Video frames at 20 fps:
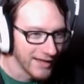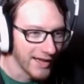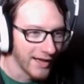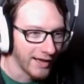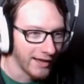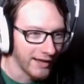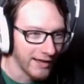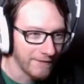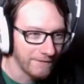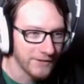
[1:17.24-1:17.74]

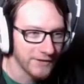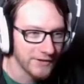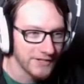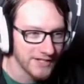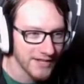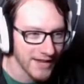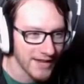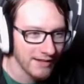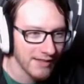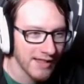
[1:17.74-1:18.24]
If the
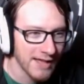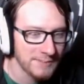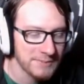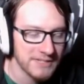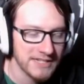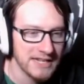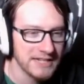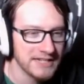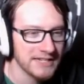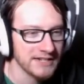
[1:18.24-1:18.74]
Cyclops
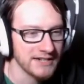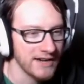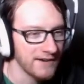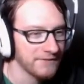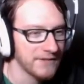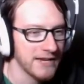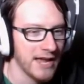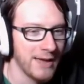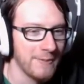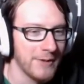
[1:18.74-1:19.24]
takes enough
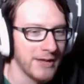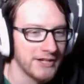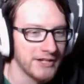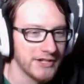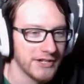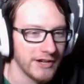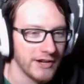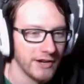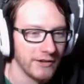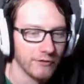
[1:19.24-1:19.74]

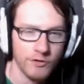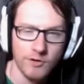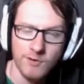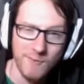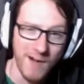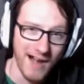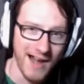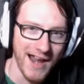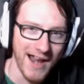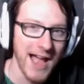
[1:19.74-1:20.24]
damage,
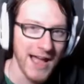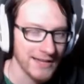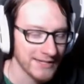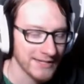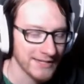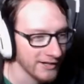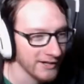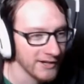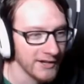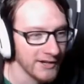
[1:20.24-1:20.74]
rumor has
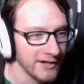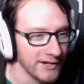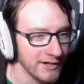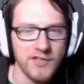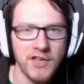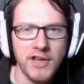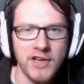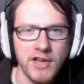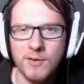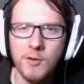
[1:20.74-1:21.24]
it
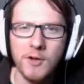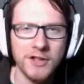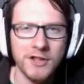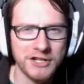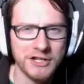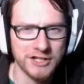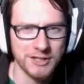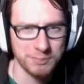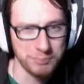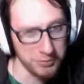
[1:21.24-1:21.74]
that it will
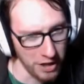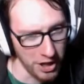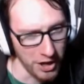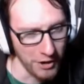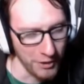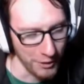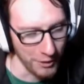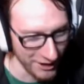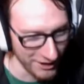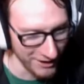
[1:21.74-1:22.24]

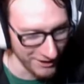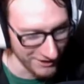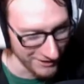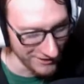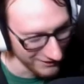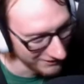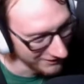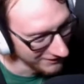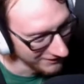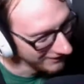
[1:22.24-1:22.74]
explode.
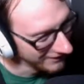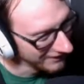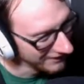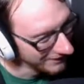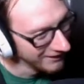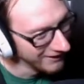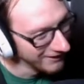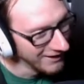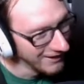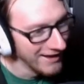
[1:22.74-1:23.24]

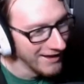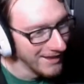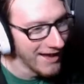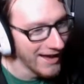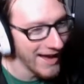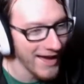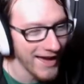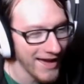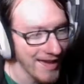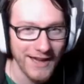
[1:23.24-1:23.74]

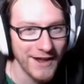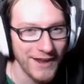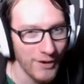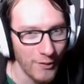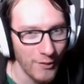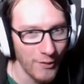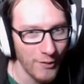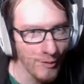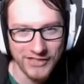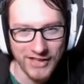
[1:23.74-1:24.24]
And I
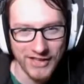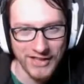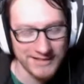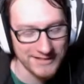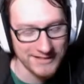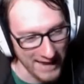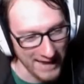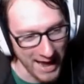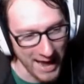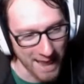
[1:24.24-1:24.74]
don't want that
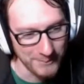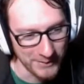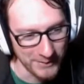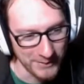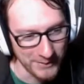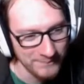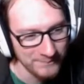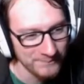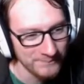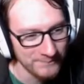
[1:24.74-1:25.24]
to
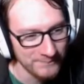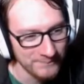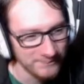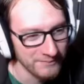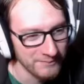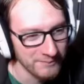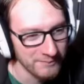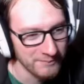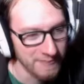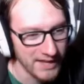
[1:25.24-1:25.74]
happen,
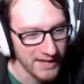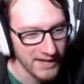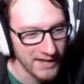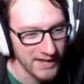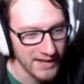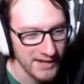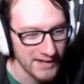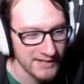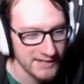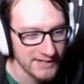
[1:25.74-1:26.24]

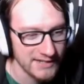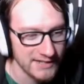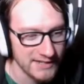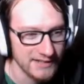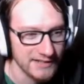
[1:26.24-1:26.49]
because